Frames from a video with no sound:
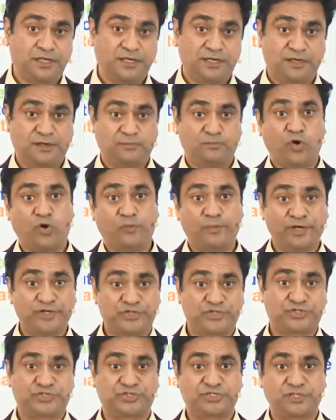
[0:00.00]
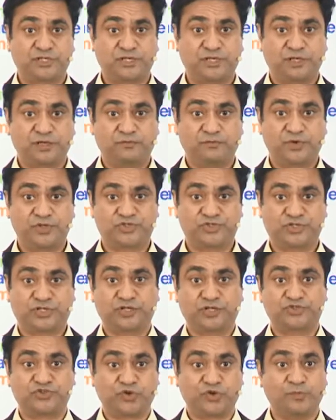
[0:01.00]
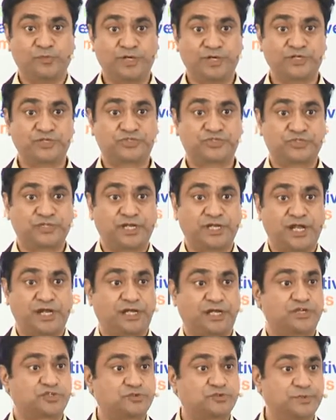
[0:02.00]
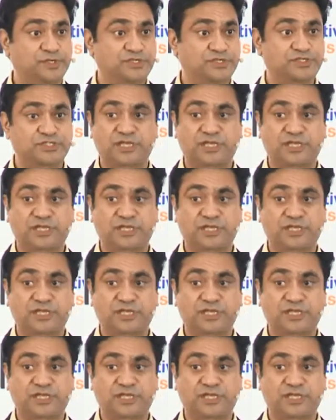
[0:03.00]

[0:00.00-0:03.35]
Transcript: Moments which consumers and our customers